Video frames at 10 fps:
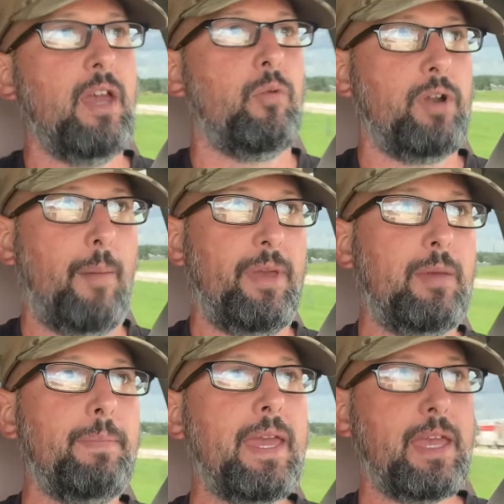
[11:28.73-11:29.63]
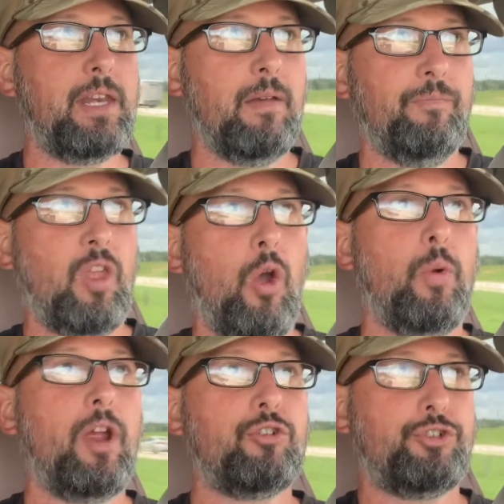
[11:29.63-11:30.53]
We're not being mean.
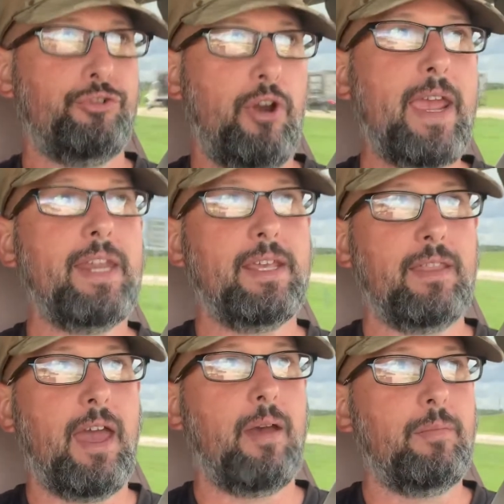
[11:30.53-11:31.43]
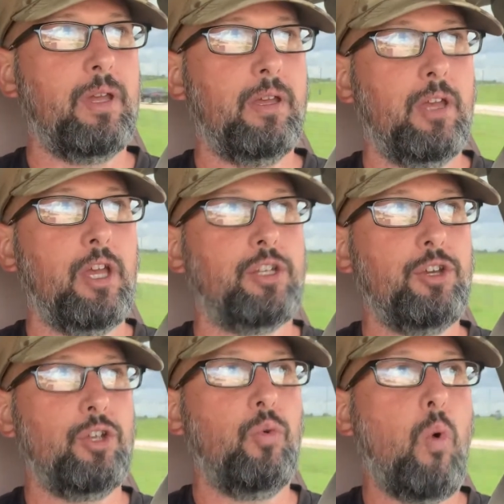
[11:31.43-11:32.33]
We are training them to
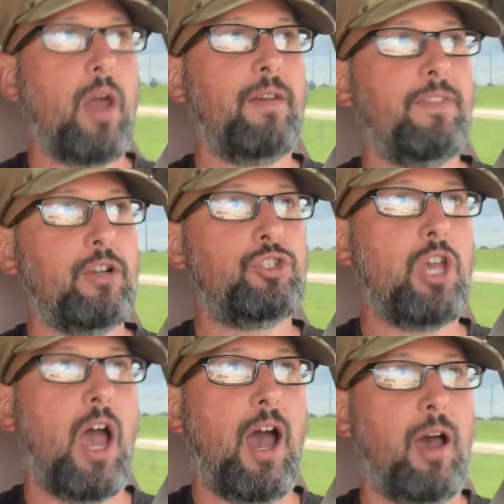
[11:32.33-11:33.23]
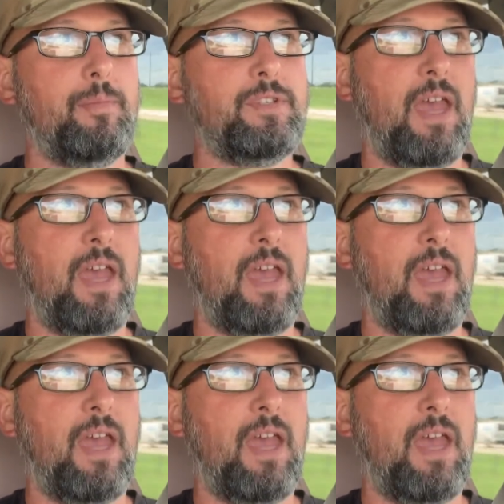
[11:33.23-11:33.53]
do one of their jobs,